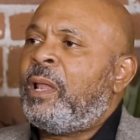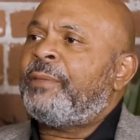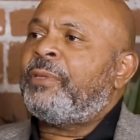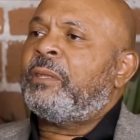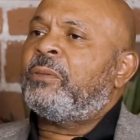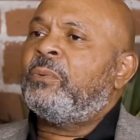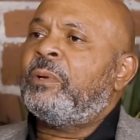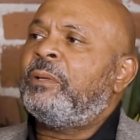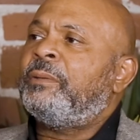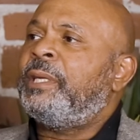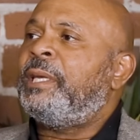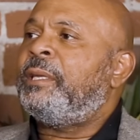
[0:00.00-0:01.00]
I think the
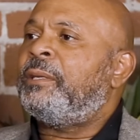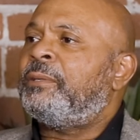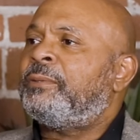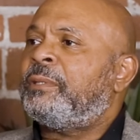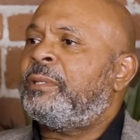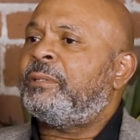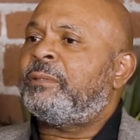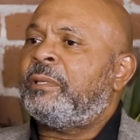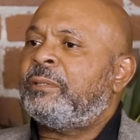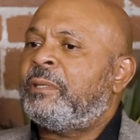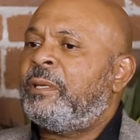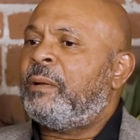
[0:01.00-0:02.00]
real need is
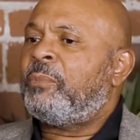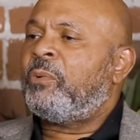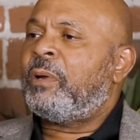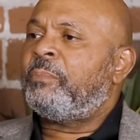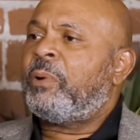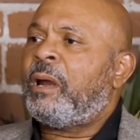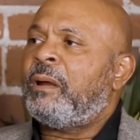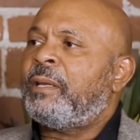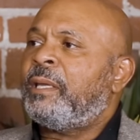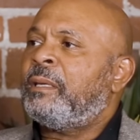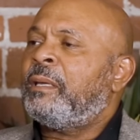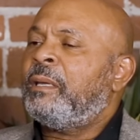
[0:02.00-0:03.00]
the number one
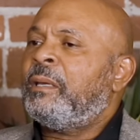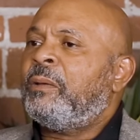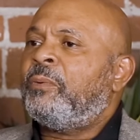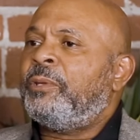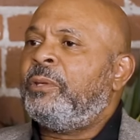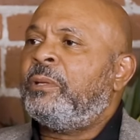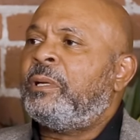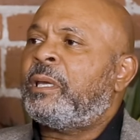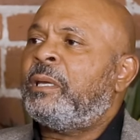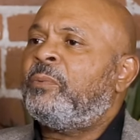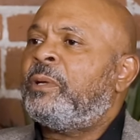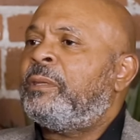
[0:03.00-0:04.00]
priority. When you look
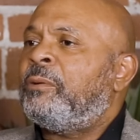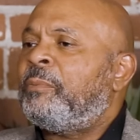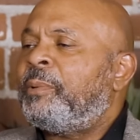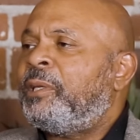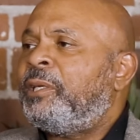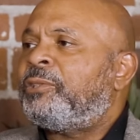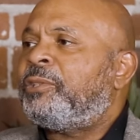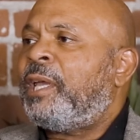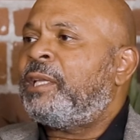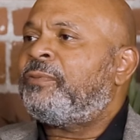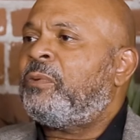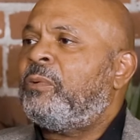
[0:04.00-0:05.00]
at what the Urban League
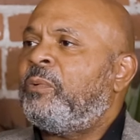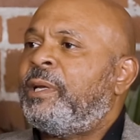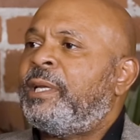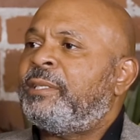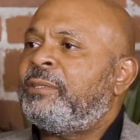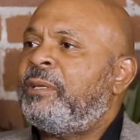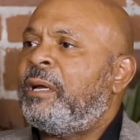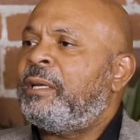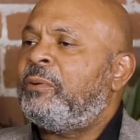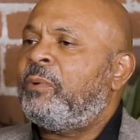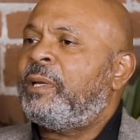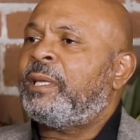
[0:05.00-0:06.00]
stands for and what it has
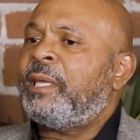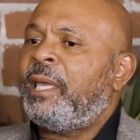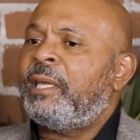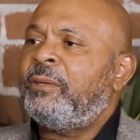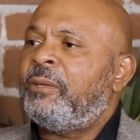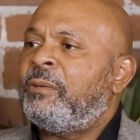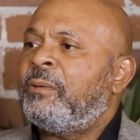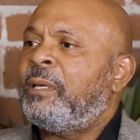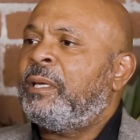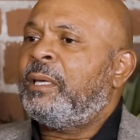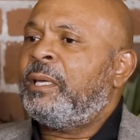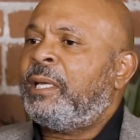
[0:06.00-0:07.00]
done and what it can do,
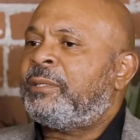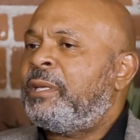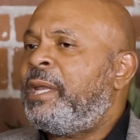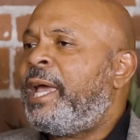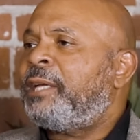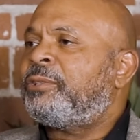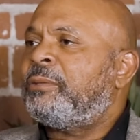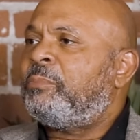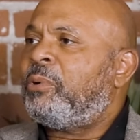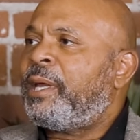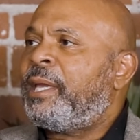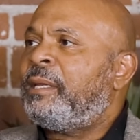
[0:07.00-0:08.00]
it's a national
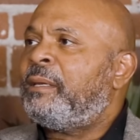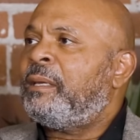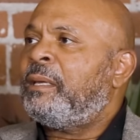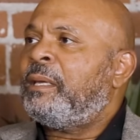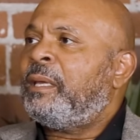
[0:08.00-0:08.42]
brand.